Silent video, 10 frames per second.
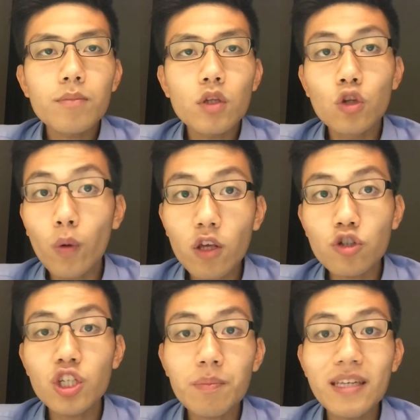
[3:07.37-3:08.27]
Knowing your
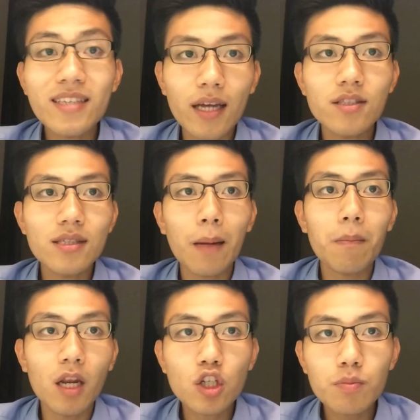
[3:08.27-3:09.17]
GP 10-step
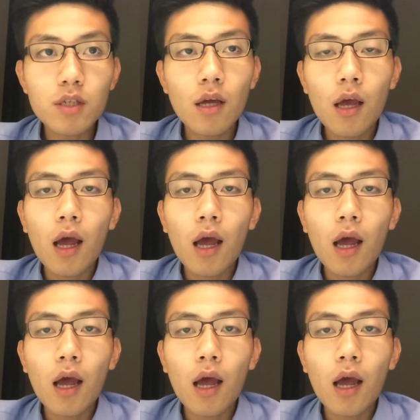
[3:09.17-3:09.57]
management,